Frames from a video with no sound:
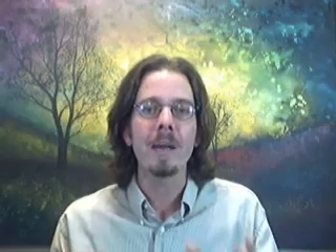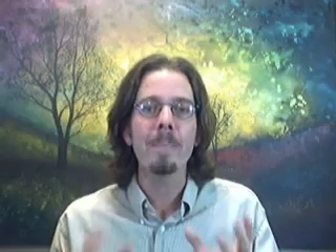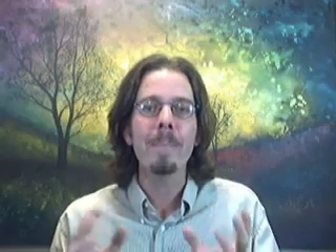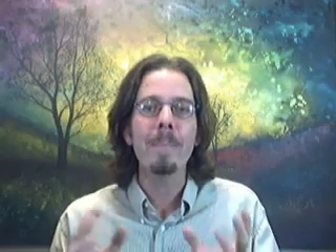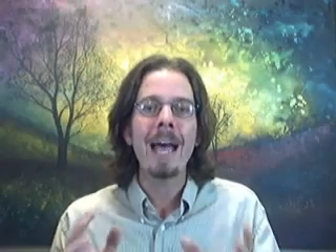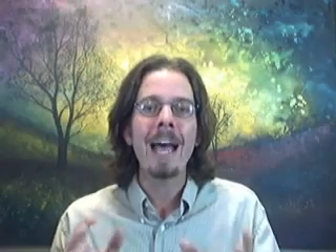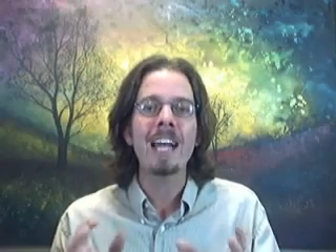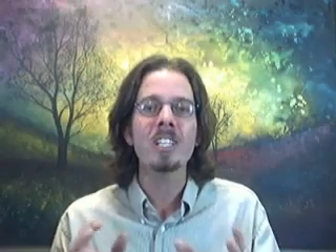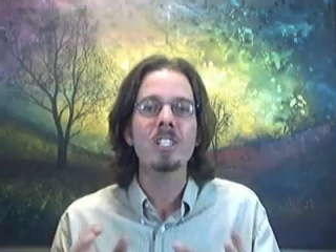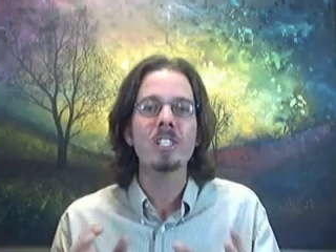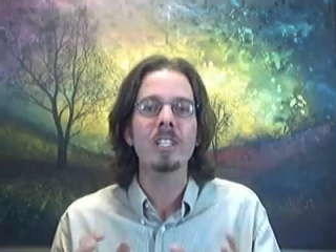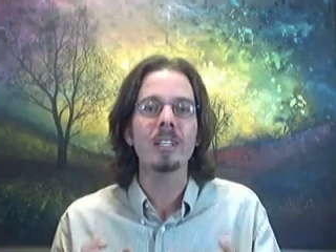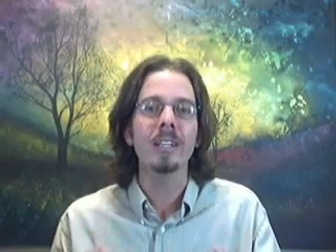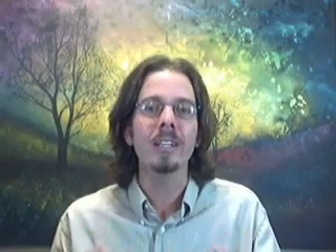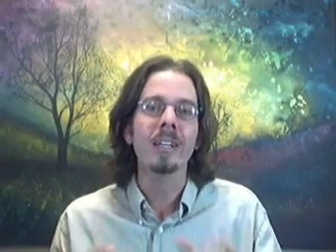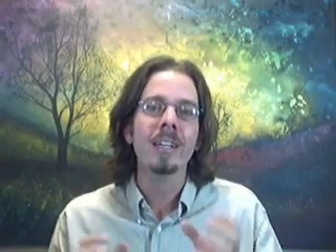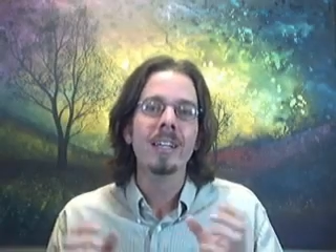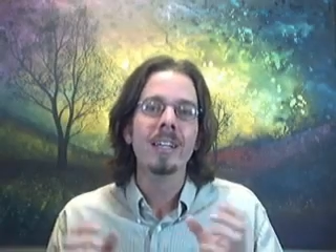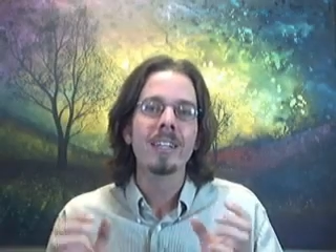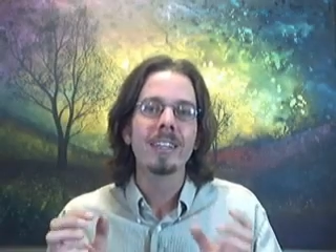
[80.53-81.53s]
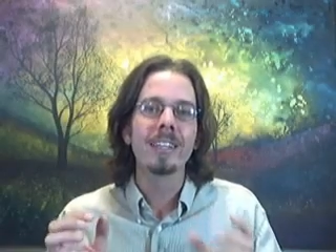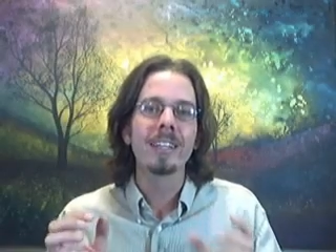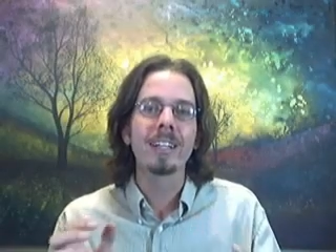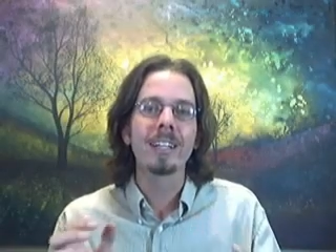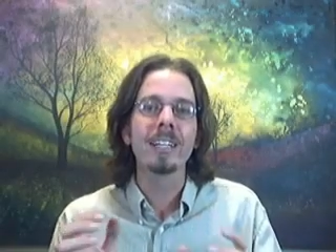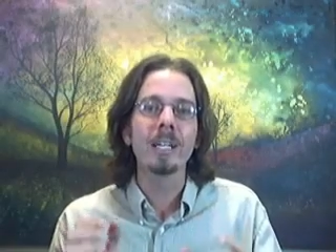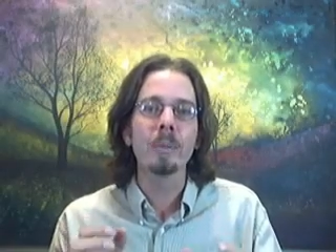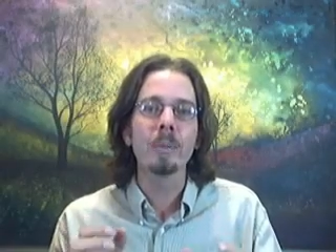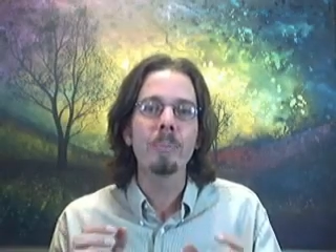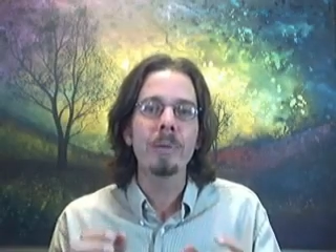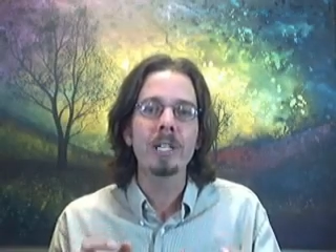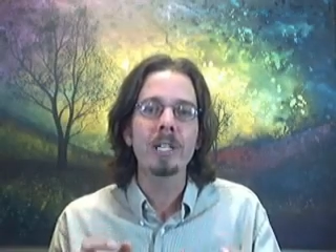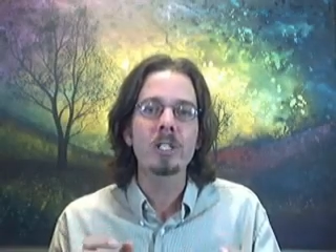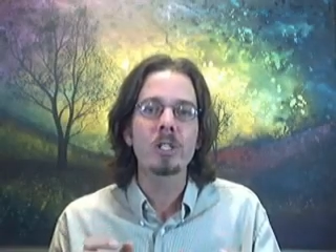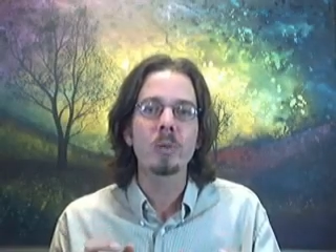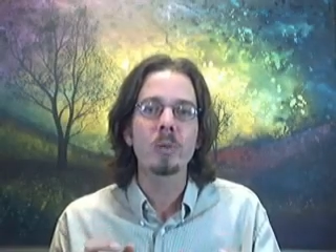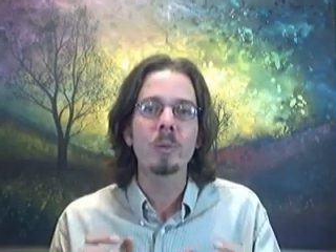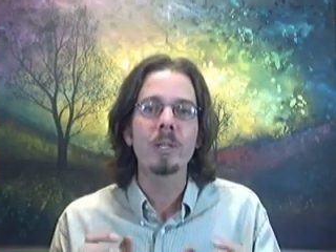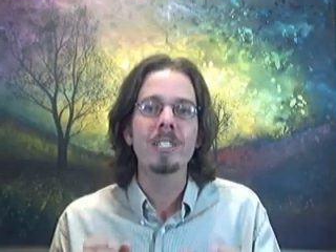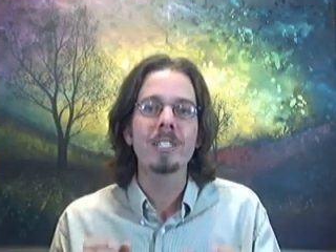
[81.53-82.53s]
Imagine, the clear
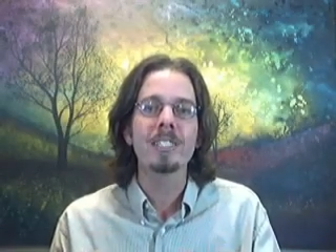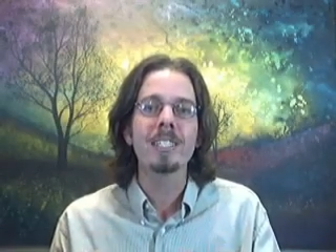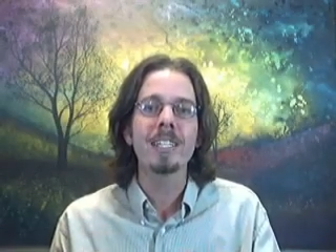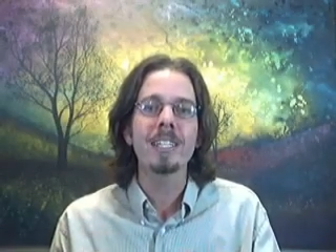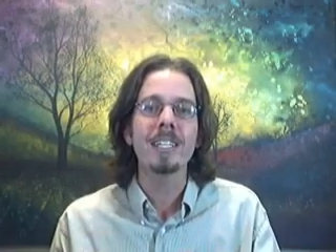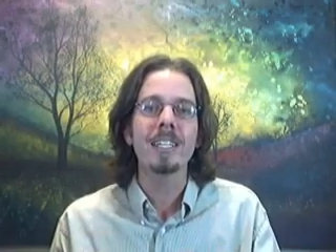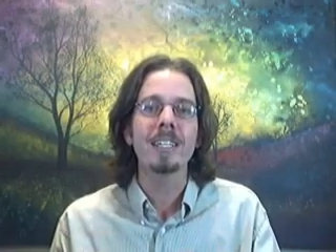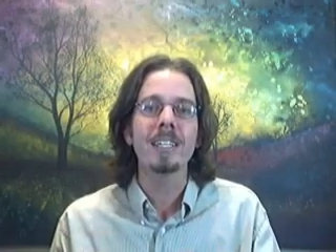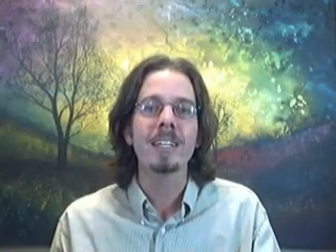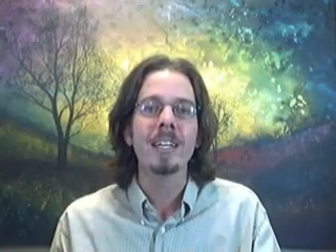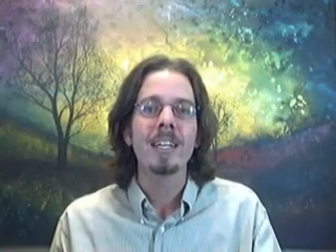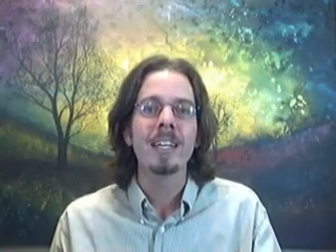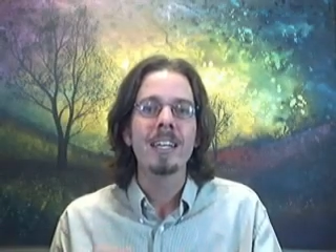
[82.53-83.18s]
picture we see